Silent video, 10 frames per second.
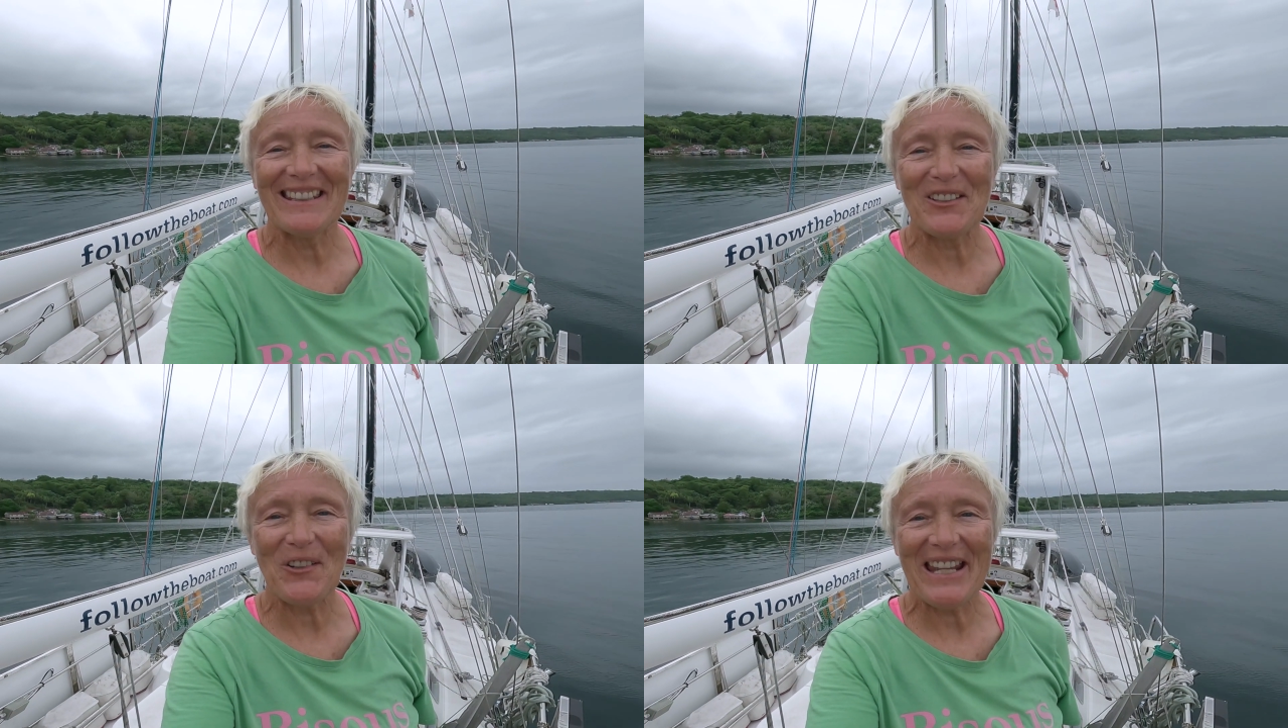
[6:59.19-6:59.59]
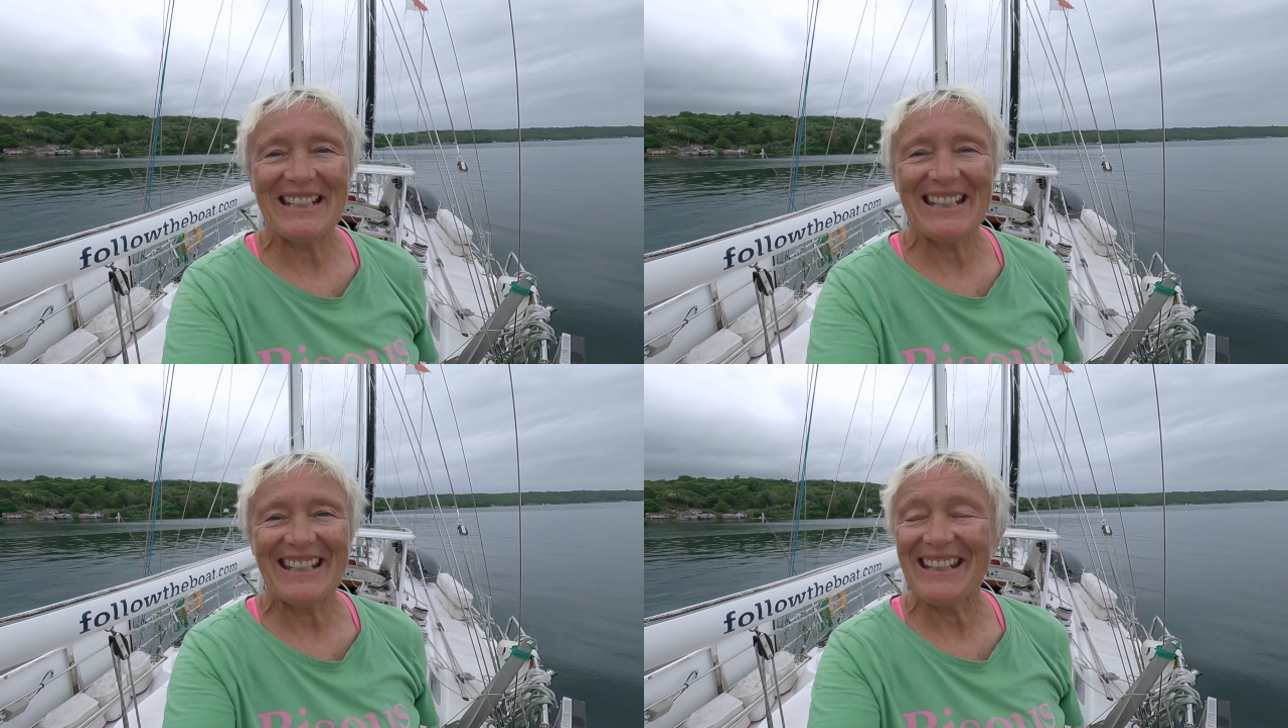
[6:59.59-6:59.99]
the
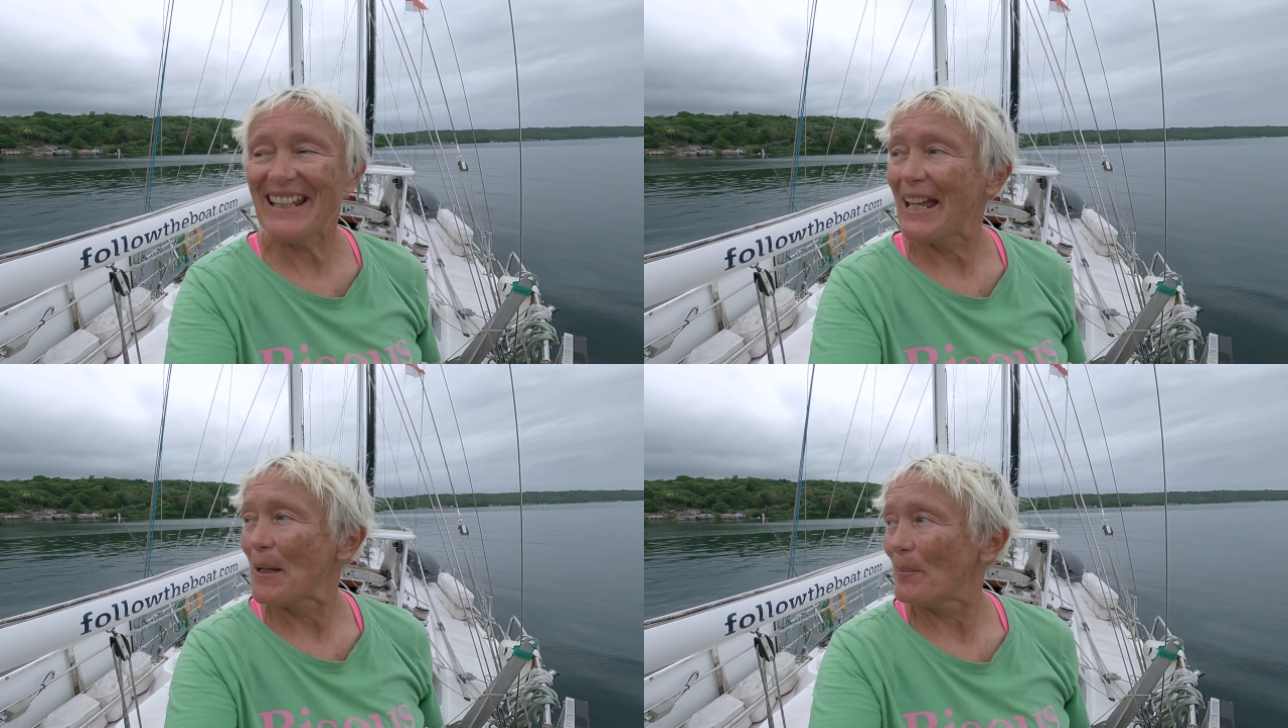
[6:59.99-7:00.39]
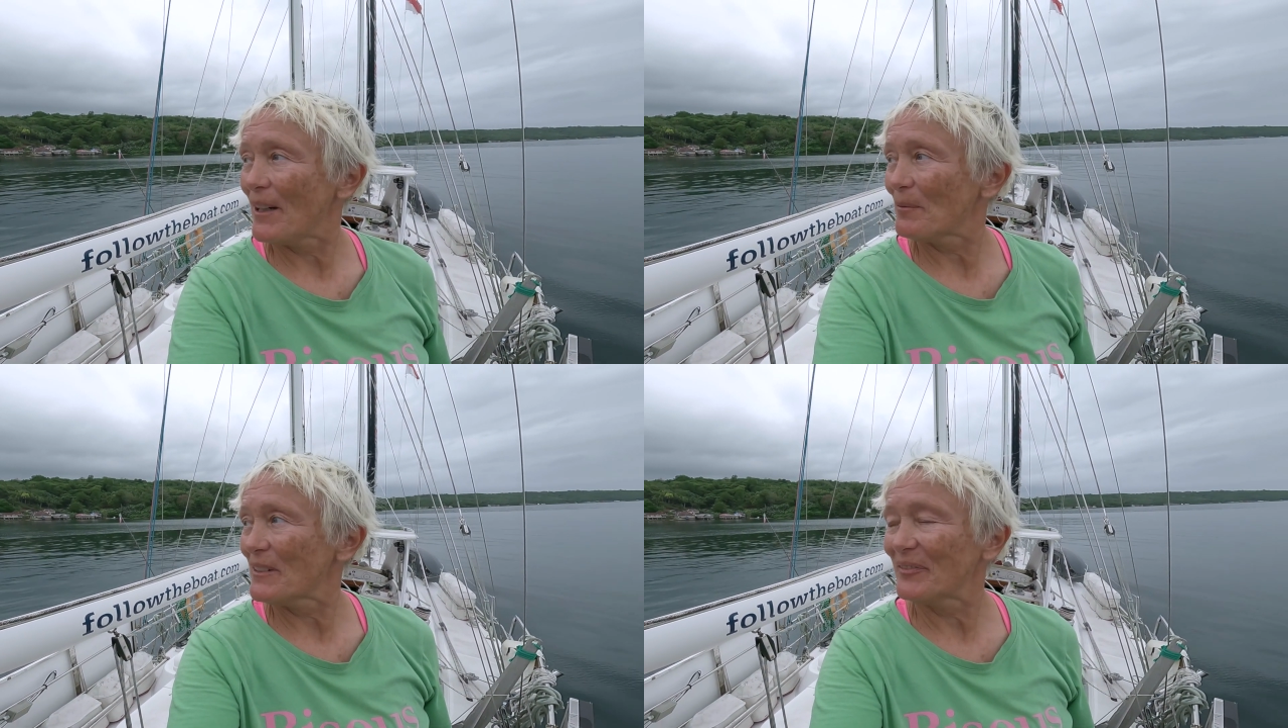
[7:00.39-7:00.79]
strait here,
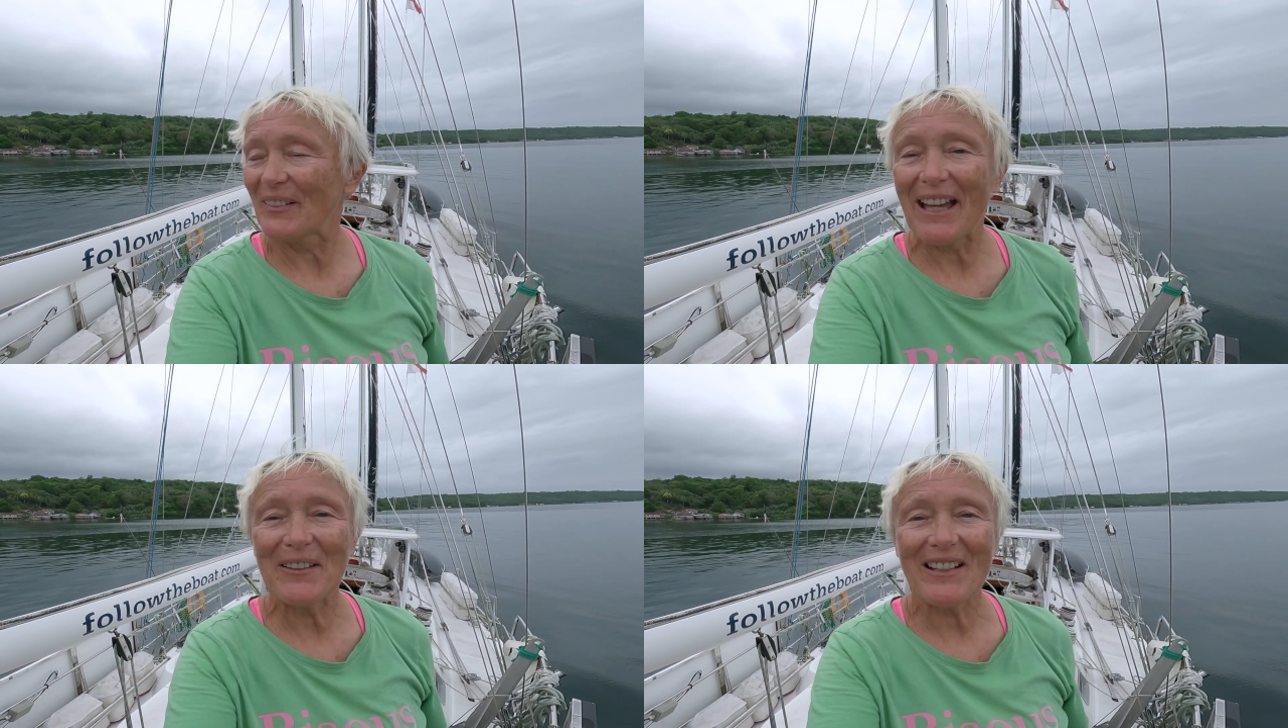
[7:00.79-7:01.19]
but we found